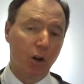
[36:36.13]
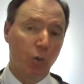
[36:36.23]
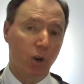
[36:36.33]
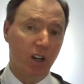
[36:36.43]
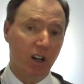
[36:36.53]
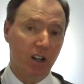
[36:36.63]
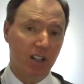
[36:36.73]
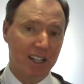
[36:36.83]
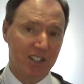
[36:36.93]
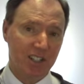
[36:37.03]
We
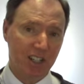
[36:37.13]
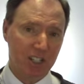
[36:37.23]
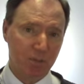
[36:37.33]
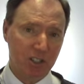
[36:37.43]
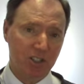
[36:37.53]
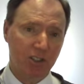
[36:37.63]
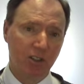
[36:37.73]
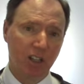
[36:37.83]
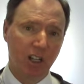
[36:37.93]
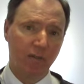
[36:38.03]
are, as husbands, to
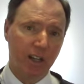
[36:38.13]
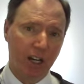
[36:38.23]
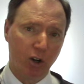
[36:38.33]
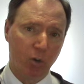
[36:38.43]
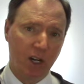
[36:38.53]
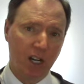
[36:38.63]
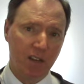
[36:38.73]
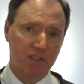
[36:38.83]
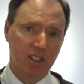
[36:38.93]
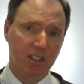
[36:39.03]
love our
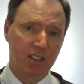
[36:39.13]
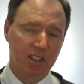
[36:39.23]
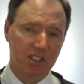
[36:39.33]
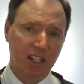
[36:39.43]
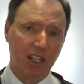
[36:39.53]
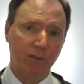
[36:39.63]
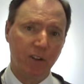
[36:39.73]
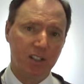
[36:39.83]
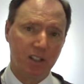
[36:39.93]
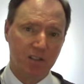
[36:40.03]
wives and
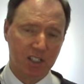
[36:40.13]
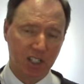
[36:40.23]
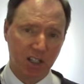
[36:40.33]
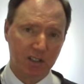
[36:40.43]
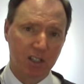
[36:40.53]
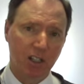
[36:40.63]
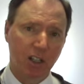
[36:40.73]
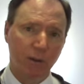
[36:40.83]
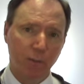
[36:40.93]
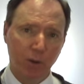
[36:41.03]
sacrifice ourselves
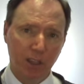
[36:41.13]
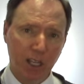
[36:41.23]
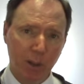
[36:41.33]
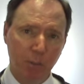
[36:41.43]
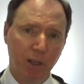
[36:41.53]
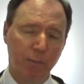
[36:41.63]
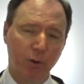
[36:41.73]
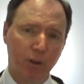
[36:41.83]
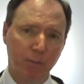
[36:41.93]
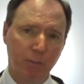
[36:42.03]
for them and
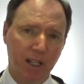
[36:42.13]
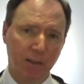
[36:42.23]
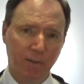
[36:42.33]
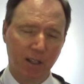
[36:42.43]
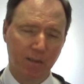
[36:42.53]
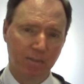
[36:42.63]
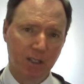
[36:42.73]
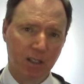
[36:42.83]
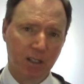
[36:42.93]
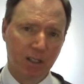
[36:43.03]
for their benefit.
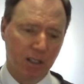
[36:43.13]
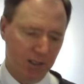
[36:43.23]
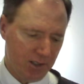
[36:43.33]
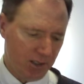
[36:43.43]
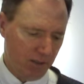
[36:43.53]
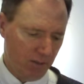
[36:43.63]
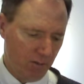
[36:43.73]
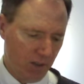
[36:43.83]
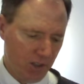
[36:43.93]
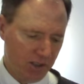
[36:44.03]
And so
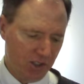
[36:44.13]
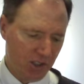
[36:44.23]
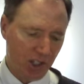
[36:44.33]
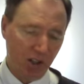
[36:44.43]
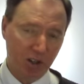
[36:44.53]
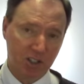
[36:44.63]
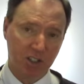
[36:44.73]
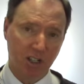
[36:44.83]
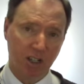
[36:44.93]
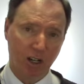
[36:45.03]
we are to
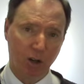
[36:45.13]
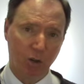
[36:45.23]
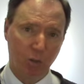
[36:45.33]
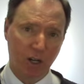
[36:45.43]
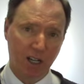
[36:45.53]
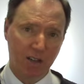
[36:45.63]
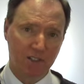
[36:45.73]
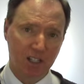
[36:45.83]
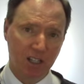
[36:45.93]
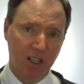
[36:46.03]
cherish our
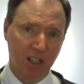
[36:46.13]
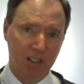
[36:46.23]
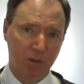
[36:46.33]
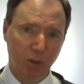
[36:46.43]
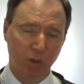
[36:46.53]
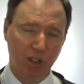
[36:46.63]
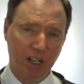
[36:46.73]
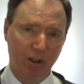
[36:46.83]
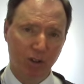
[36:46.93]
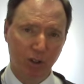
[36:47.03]
wives as we would
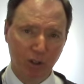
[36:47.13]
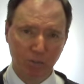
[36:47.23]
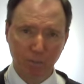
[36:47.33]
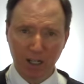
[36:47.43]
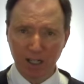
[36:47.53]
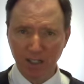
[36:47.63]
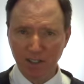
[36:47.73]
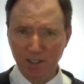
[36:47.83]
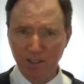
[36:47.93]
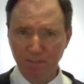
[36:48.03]
our own
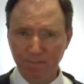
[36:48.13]
bodies.